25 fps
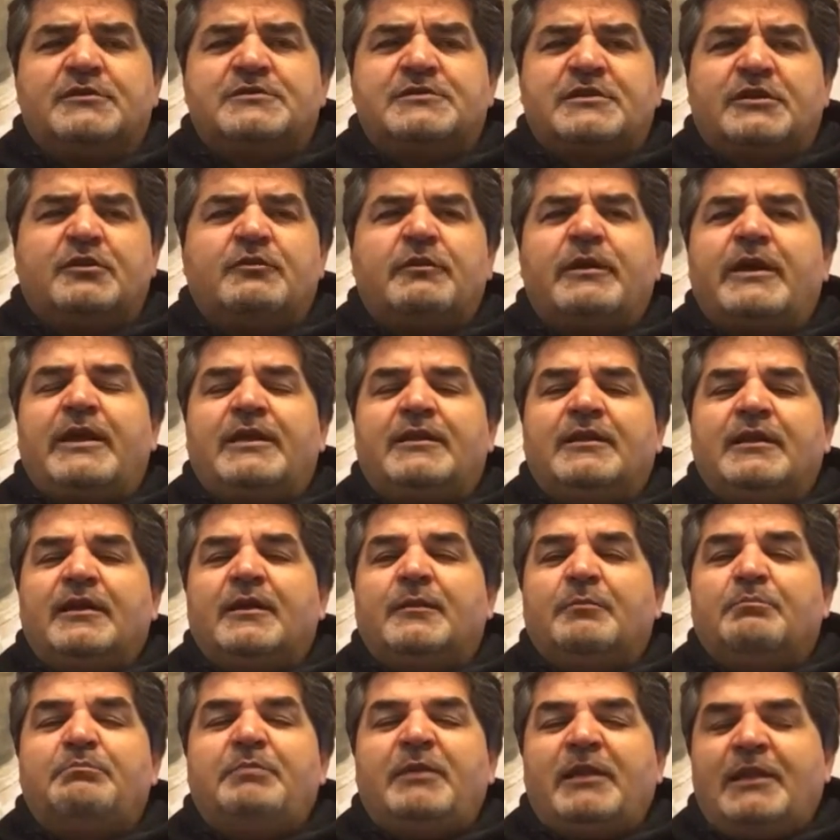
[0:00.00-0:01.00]
I said, great,
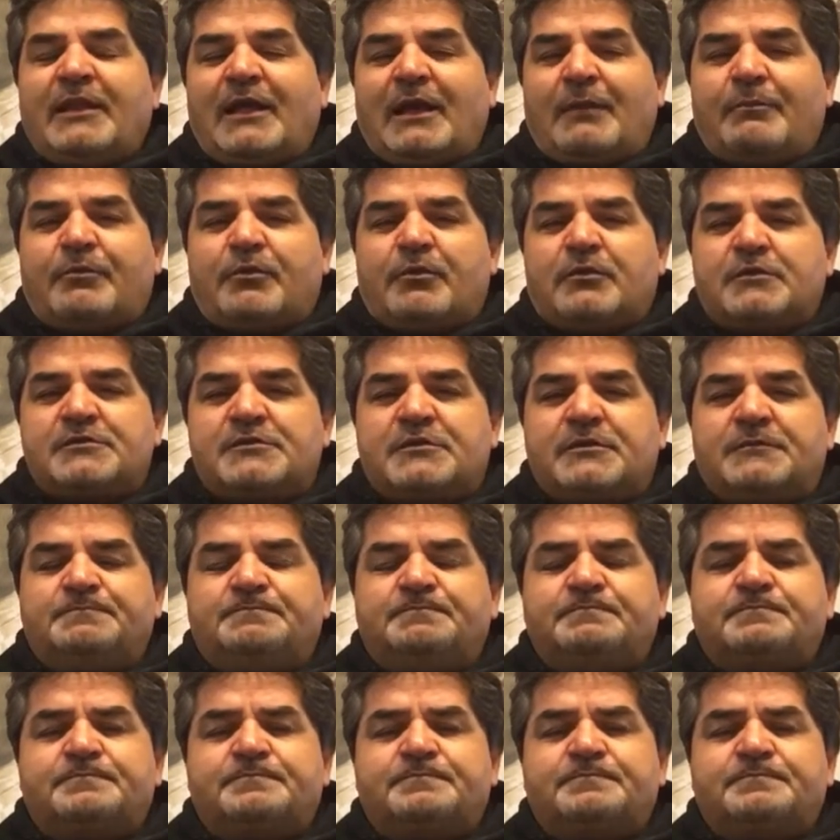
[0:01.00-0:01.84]
be that person.